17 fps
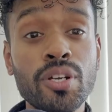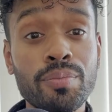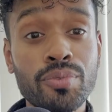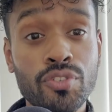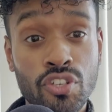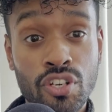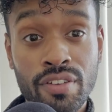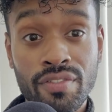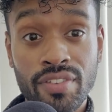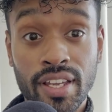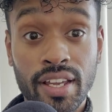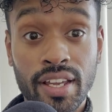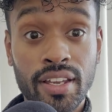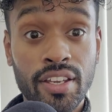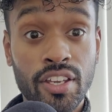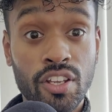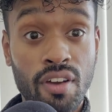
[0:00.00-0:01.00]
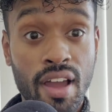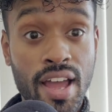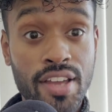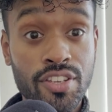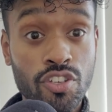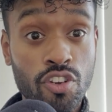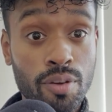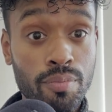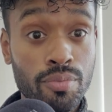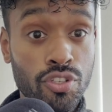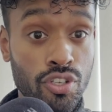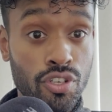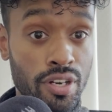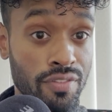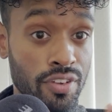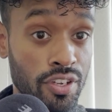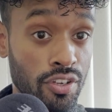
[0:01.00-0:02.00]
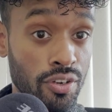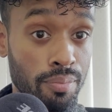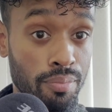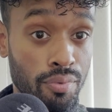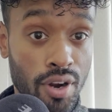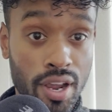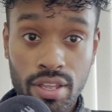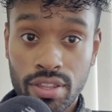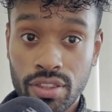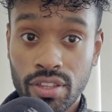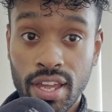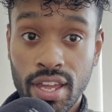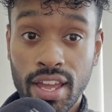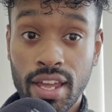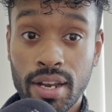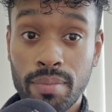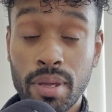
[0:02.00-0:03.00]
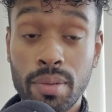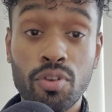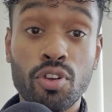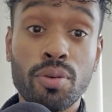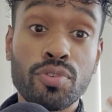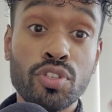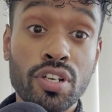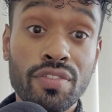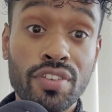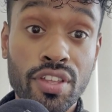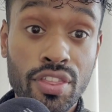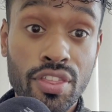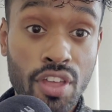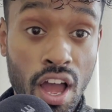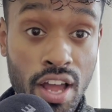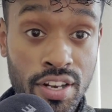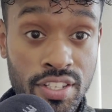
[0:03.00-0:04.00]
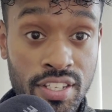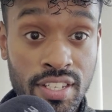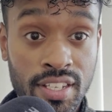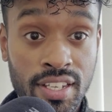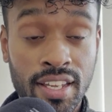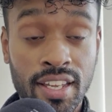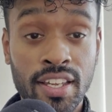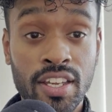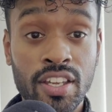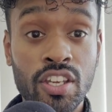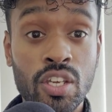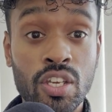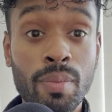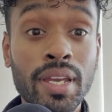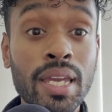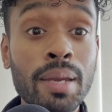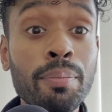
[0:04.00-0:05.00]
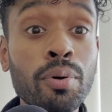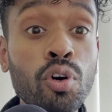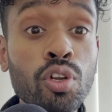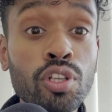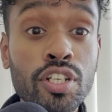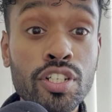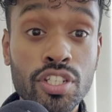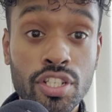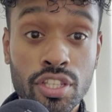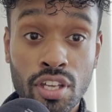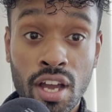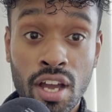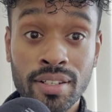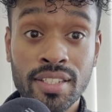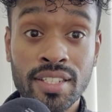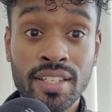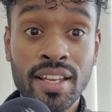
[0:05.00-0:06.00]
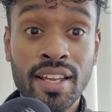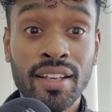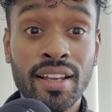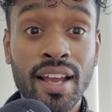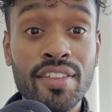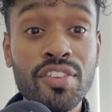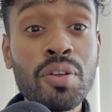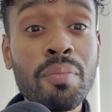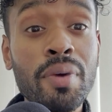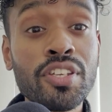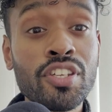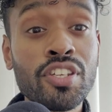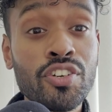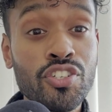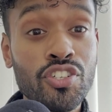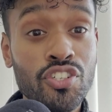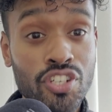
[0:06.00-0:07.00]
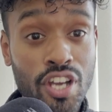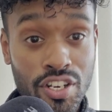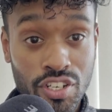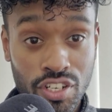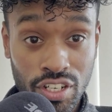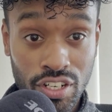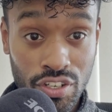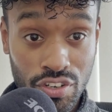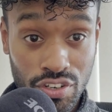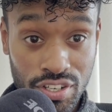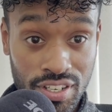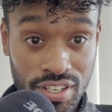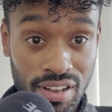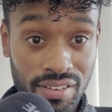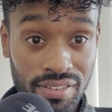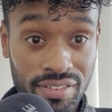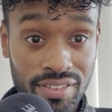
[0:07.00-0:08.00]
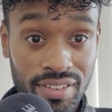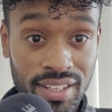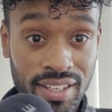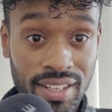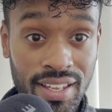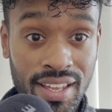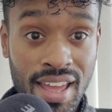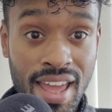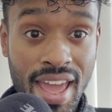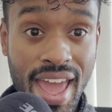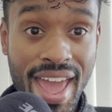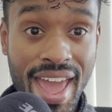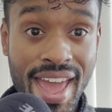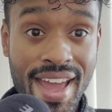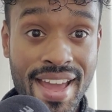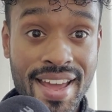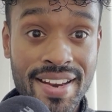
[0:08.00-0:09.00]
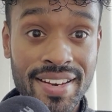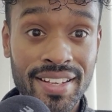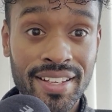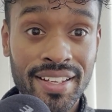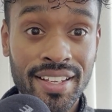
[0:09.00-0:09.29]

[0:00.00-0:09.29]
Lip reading: observing, your breath, and maybe you're observing thoughts, you might get pulled into thoughts, and then you might start judging yourself. And